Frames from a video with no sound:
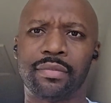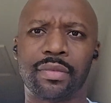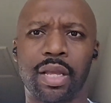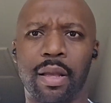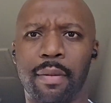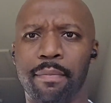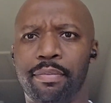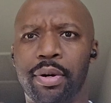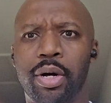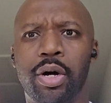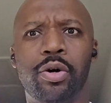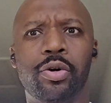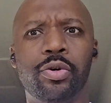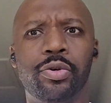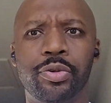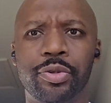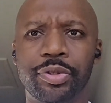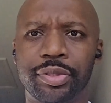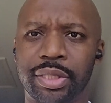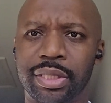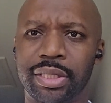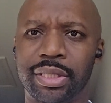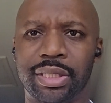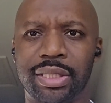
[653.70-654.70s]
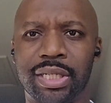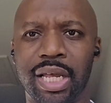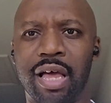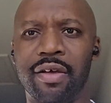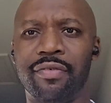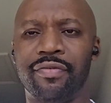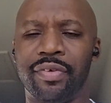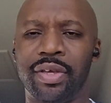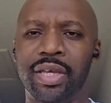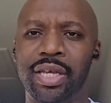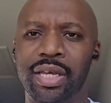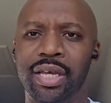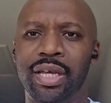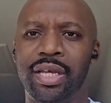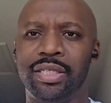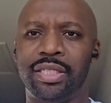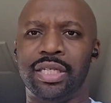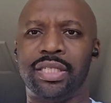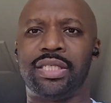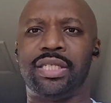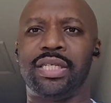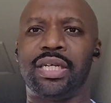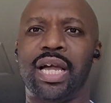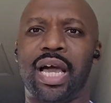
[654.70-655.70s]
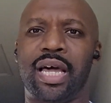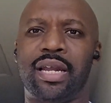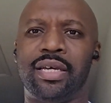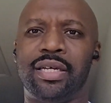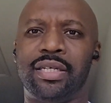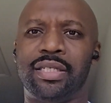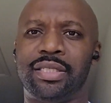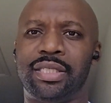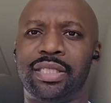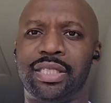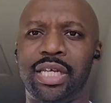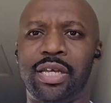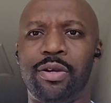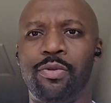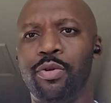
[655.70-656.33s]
polls and stuff, just to kind of see